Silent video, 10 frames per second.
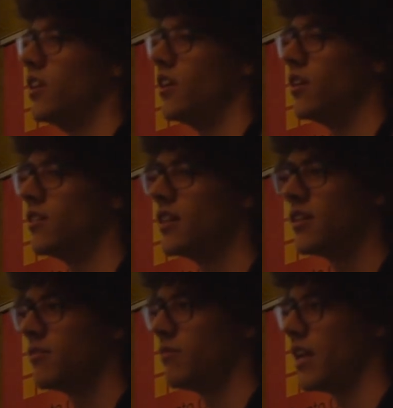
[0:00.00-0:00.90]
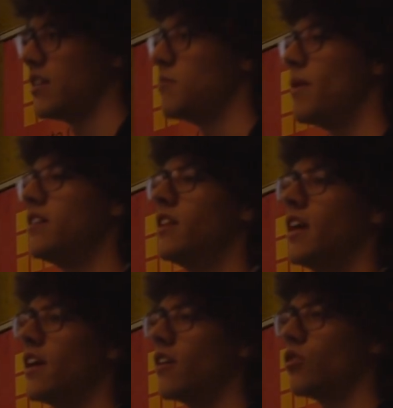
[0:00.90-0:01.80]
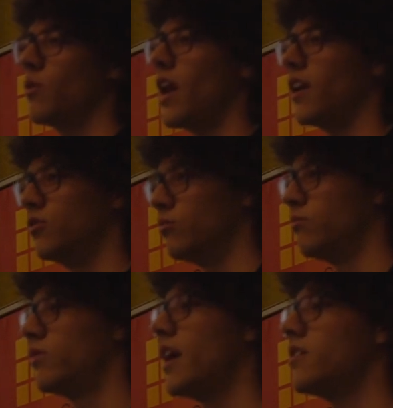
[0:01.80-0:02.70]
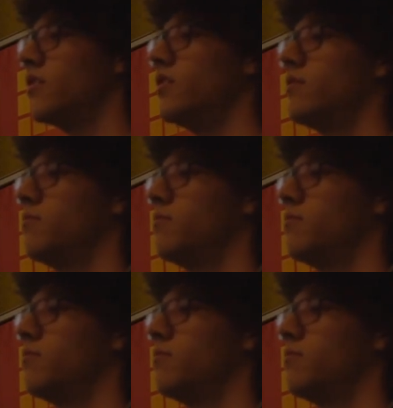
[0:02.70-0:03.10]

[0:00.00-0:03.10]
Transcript: the, let's say, base layer, so we like to test this